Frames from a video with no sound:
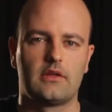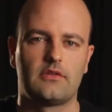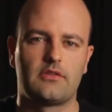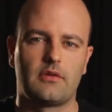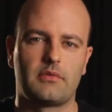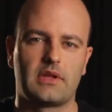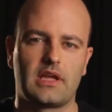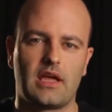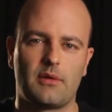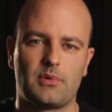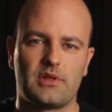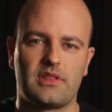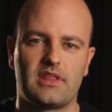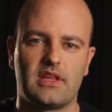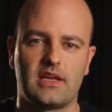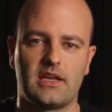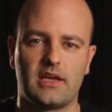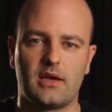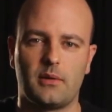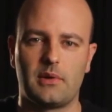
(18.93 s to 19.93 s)
something I've been
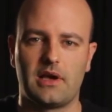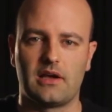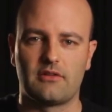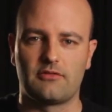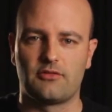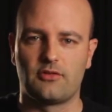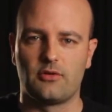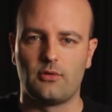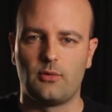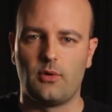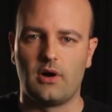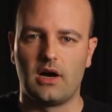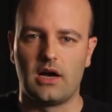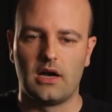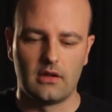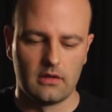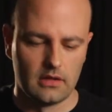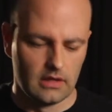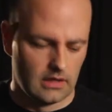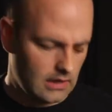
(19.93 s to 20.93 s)
thinking about for a
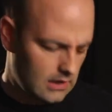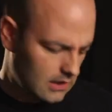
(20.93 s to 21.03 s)
while.